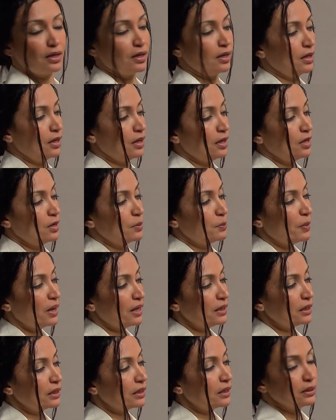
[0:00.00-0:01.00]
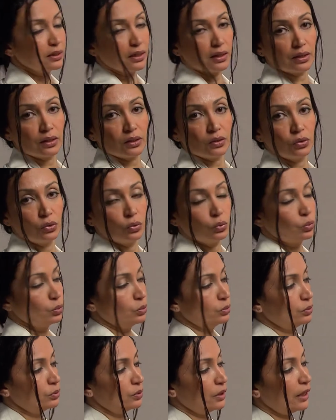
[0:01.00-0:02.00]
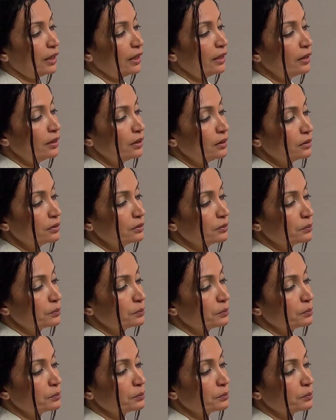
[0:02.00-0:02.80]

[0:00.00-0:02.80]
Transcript: A and B as familiar proteins.